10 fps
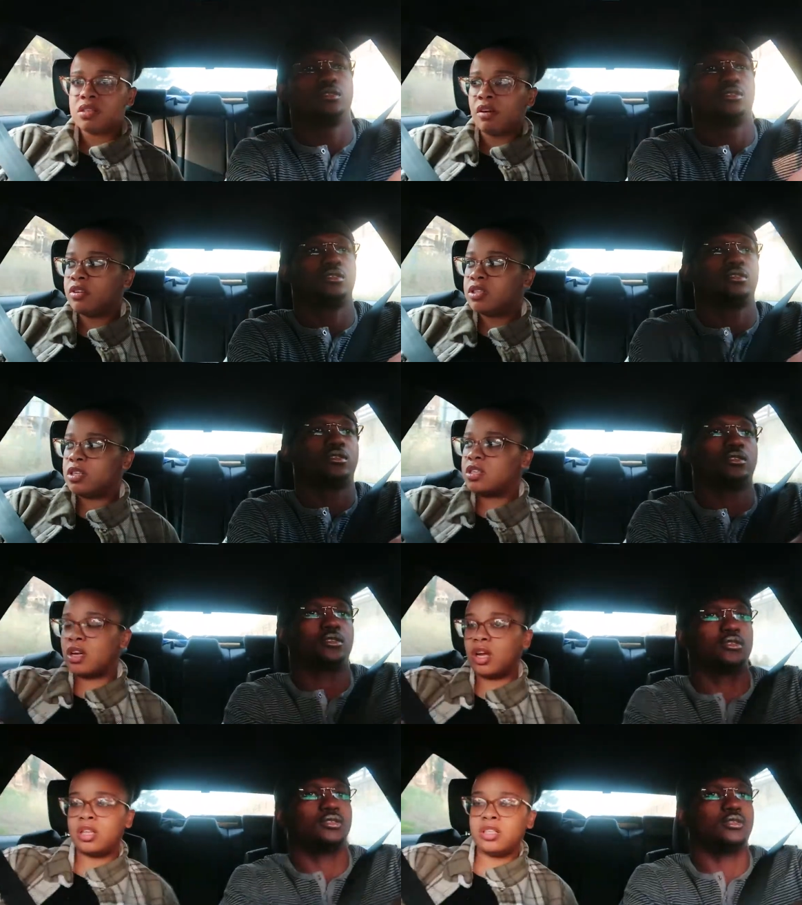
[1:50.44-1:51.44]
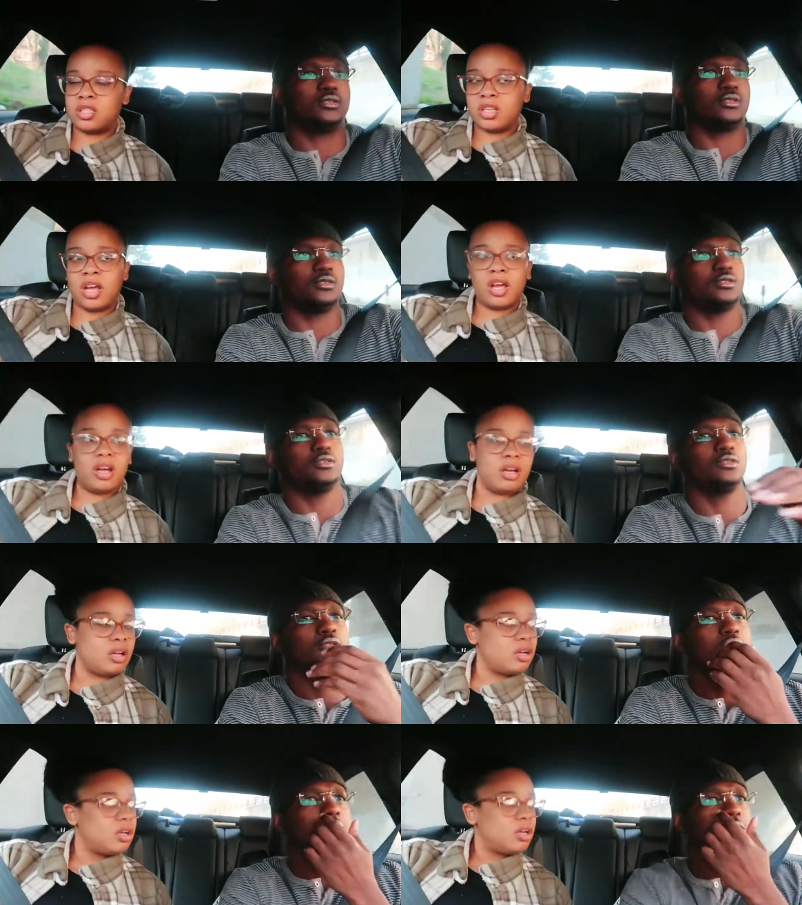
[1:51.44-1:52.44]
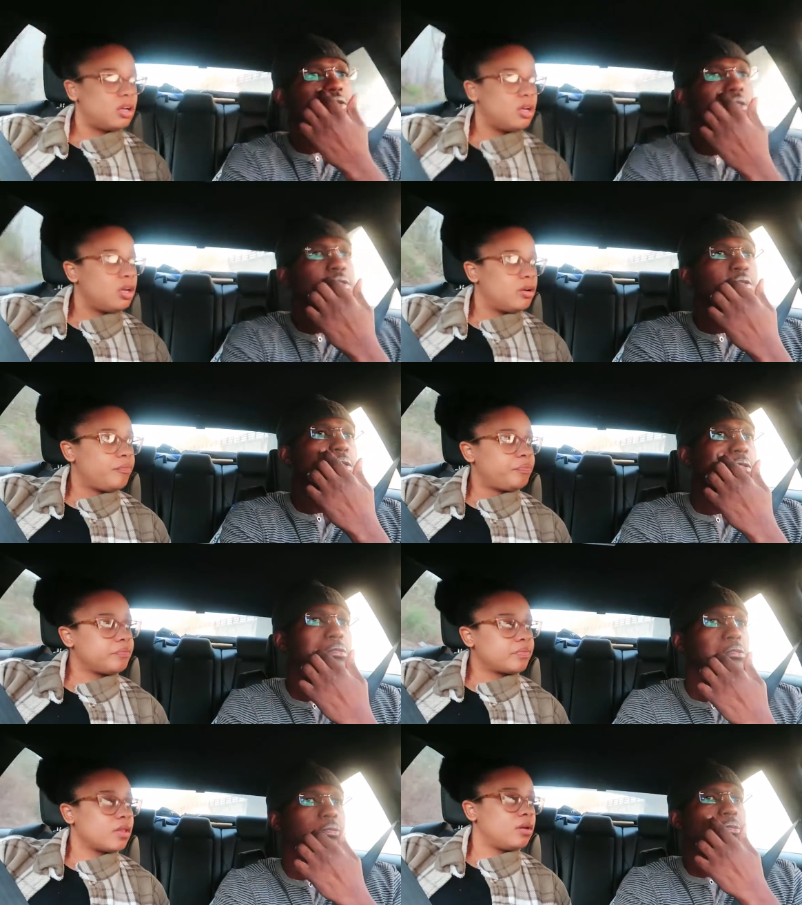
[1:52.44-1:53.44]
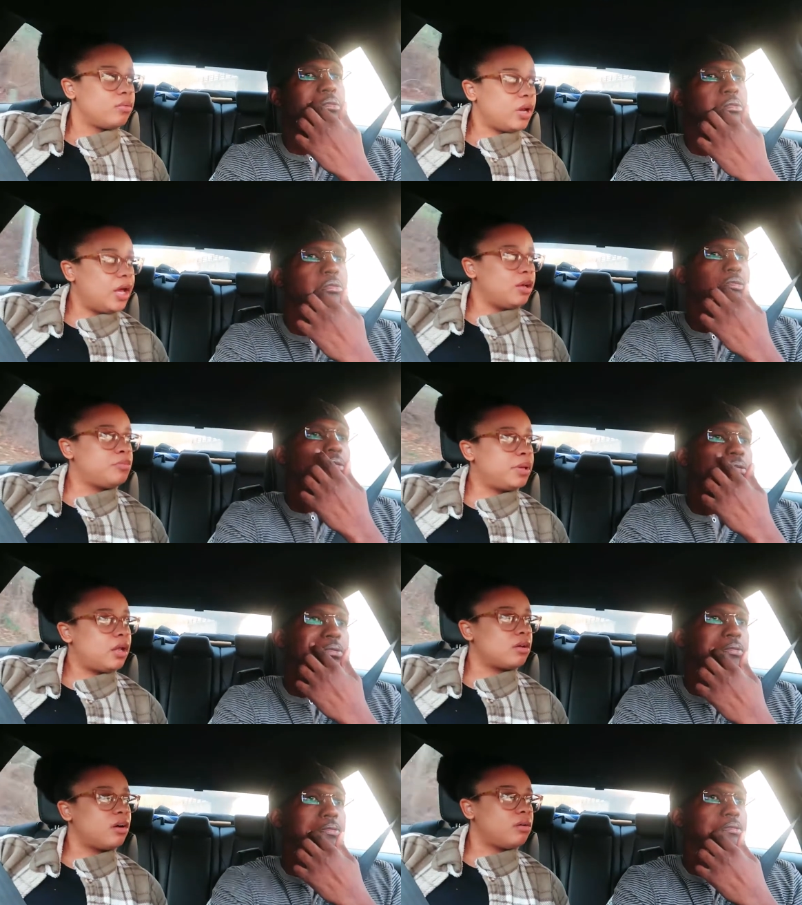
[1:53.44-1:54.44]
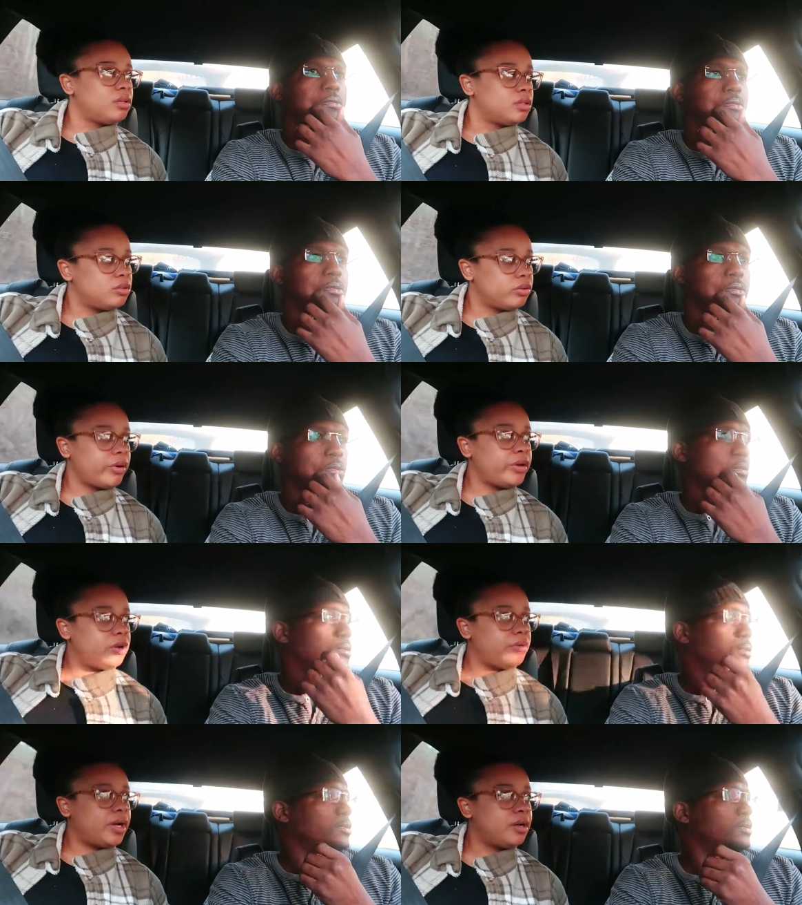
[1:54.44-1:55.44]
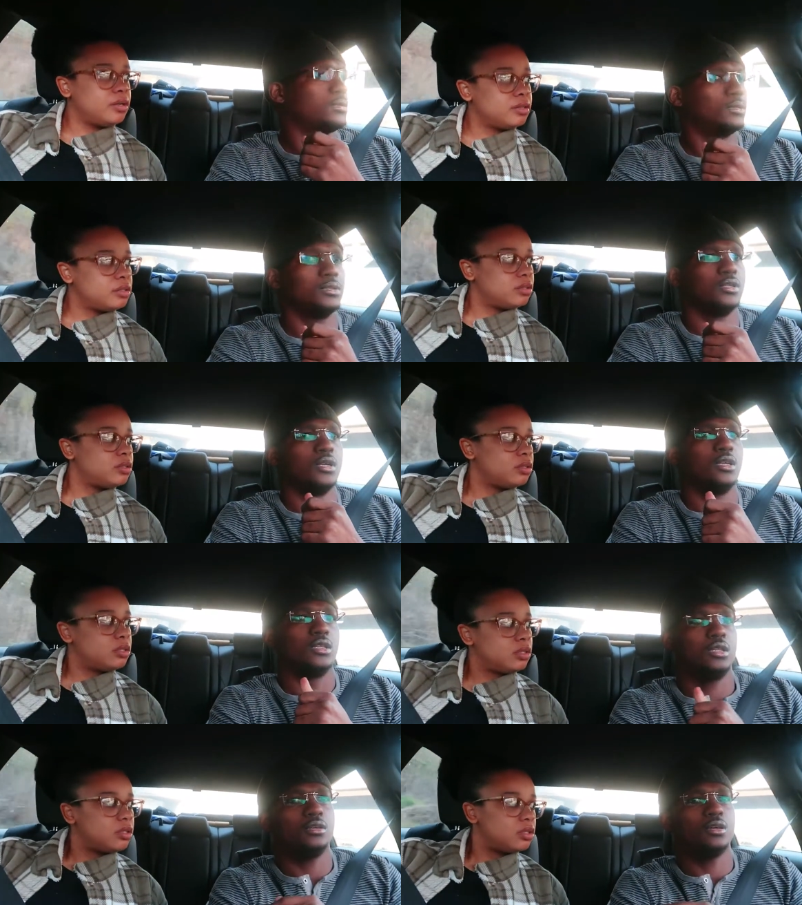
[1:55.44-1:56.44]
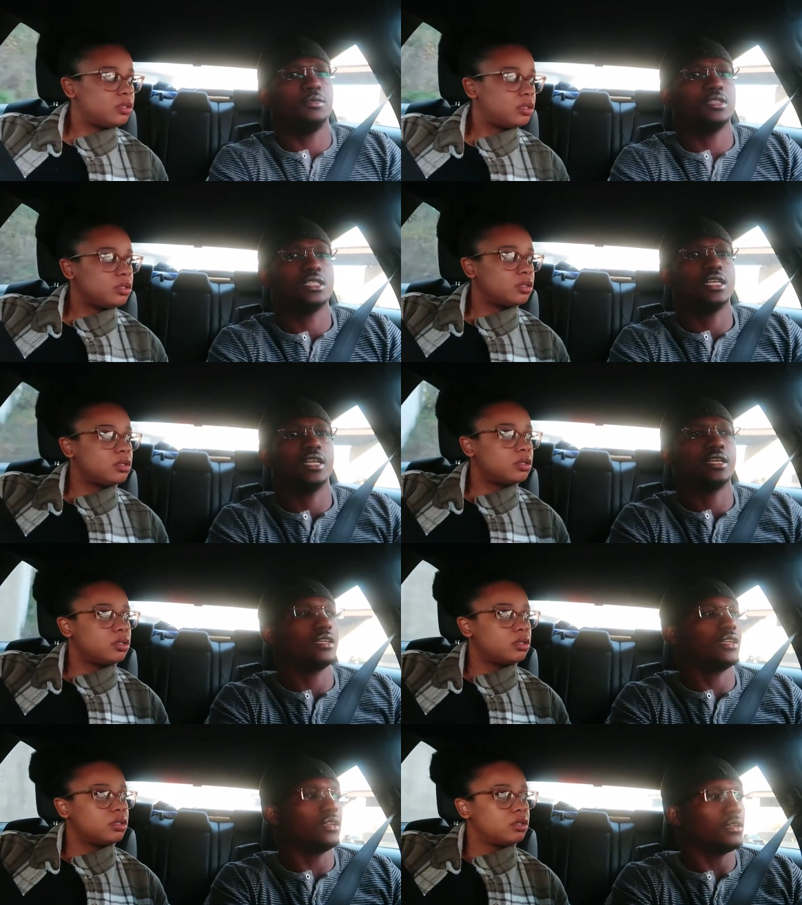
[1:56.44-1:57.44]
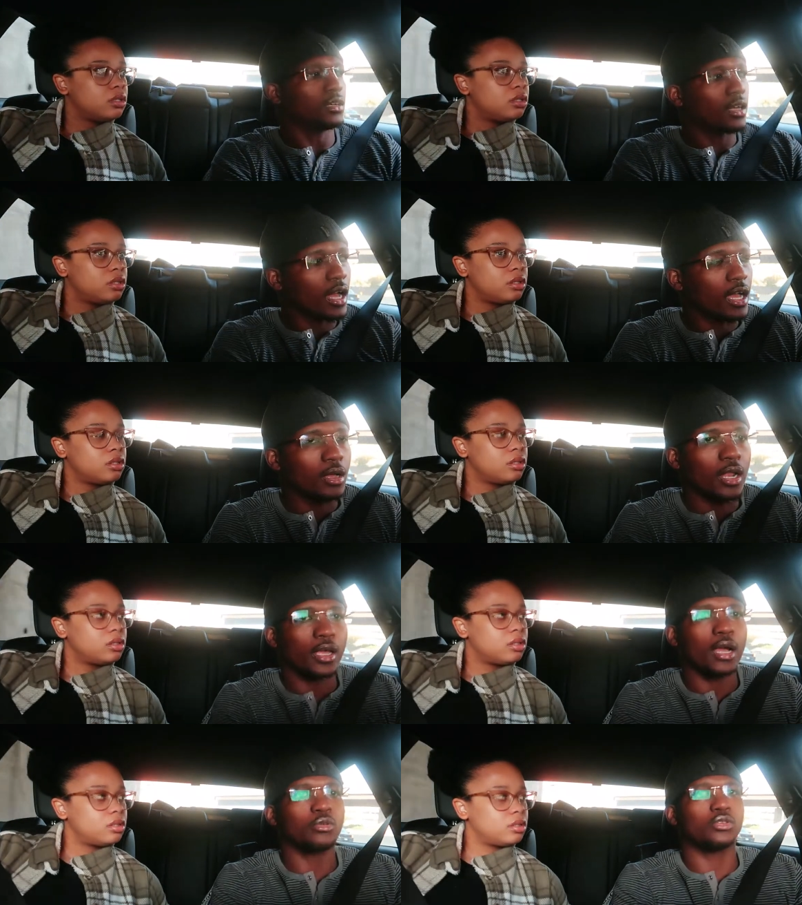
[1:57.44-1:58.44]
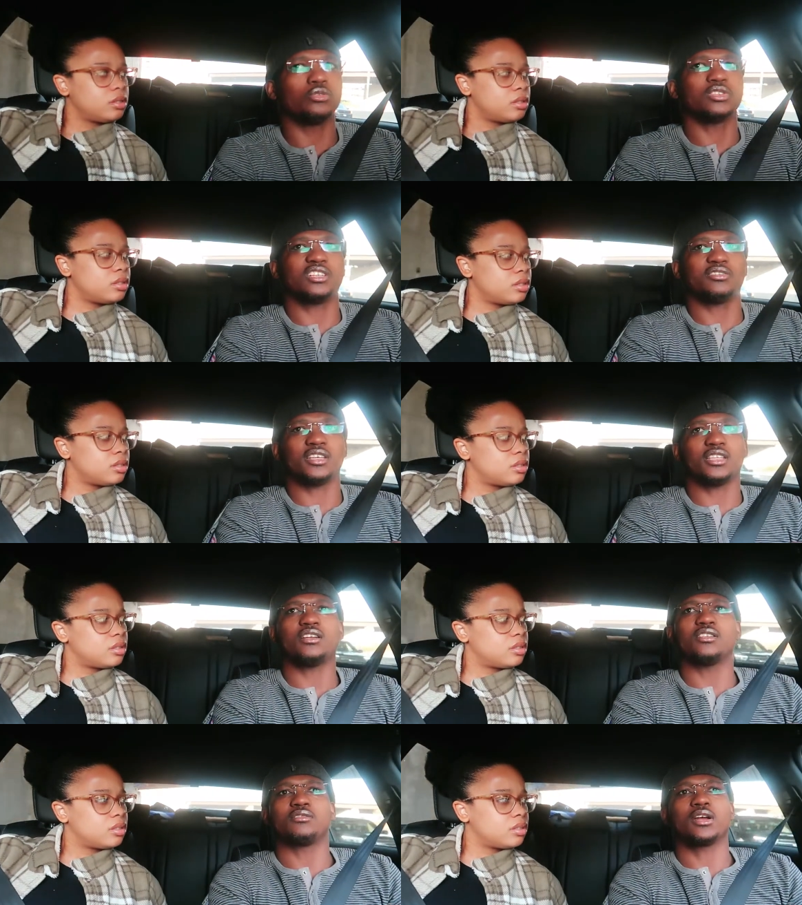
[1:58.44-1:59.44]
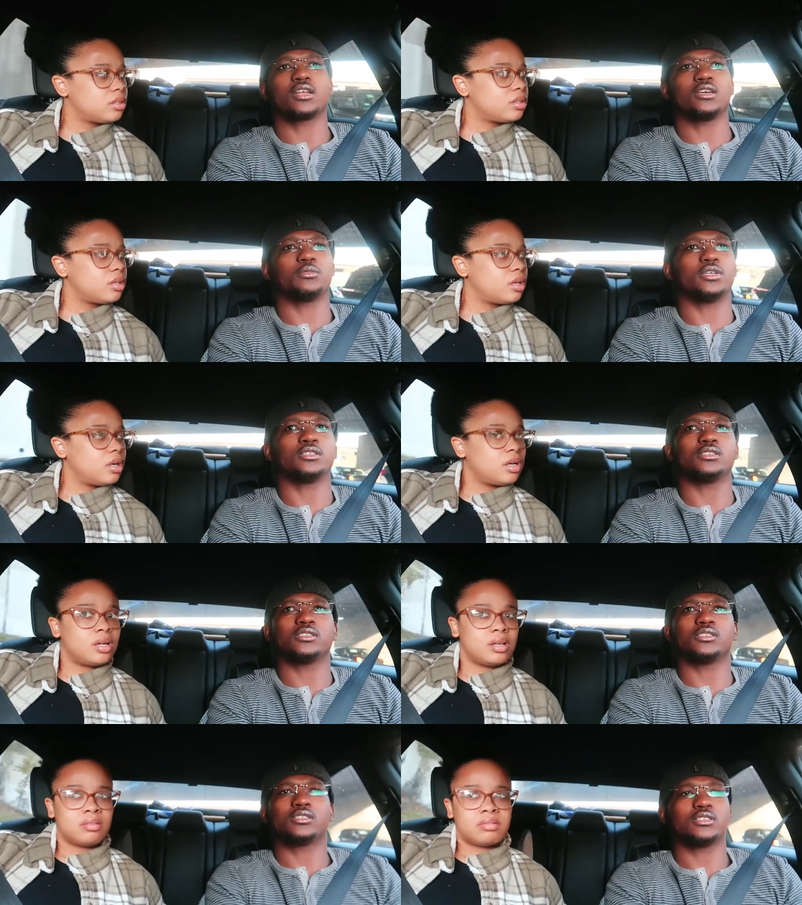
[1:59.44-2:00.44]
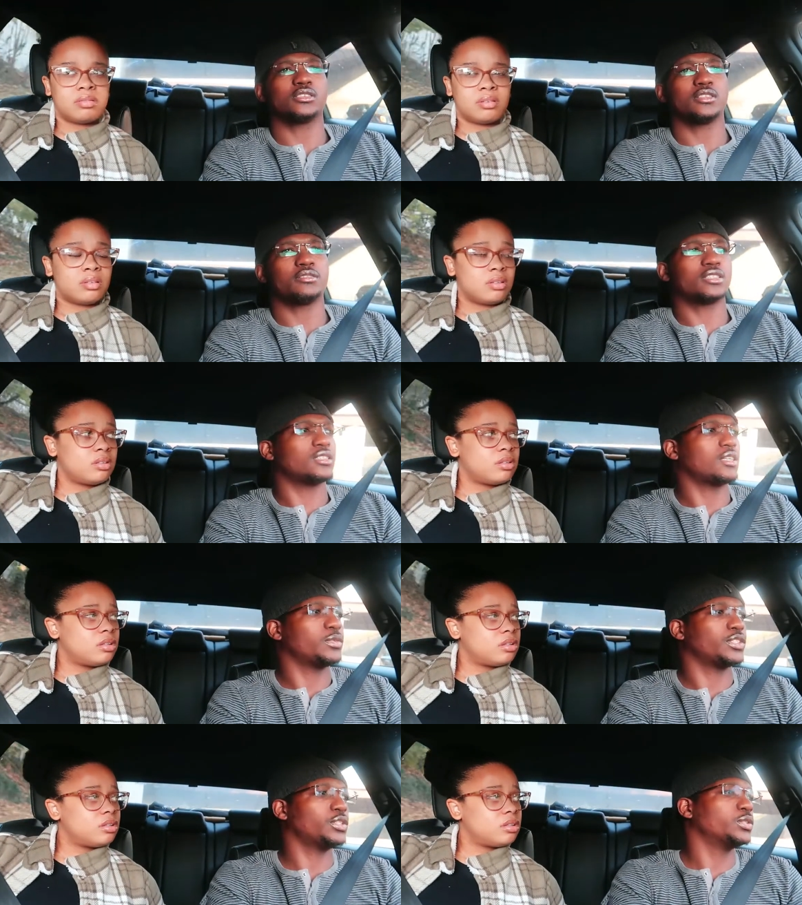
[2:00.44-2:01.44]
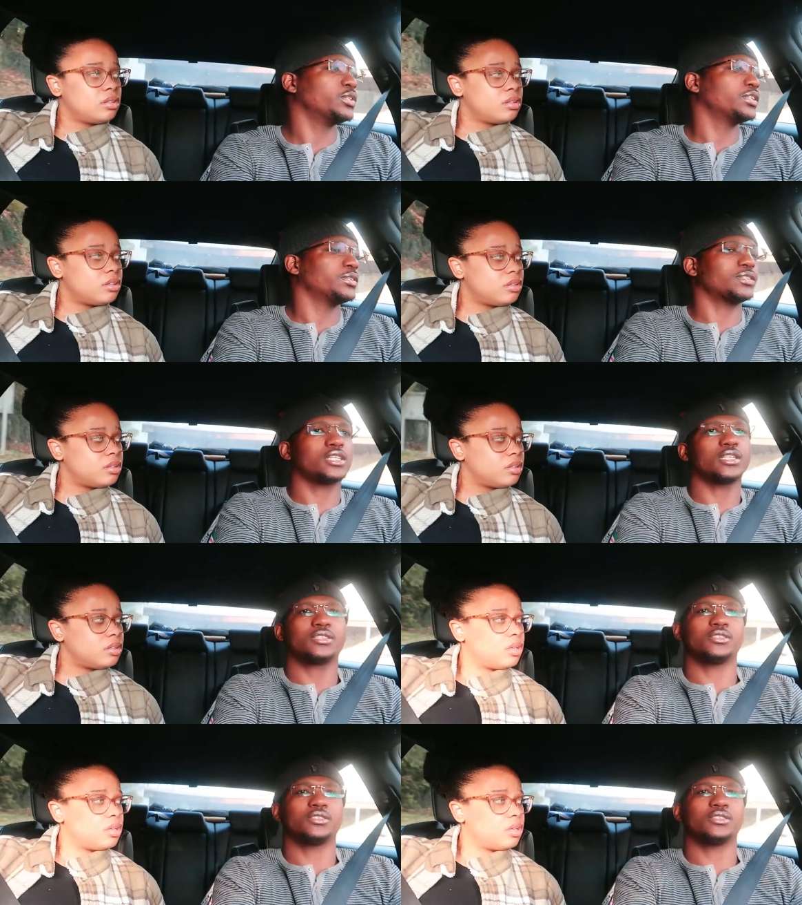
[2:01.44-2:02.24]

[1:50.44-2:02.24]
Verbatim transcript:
Speaker 1: stuff into the into the air? No, Where the hell you plan on going? You don't go nowhere.
Speaker 2: No, I'm just saying like I like I would do stuff like that on a regular, but ever since I'm with you, you know, it's like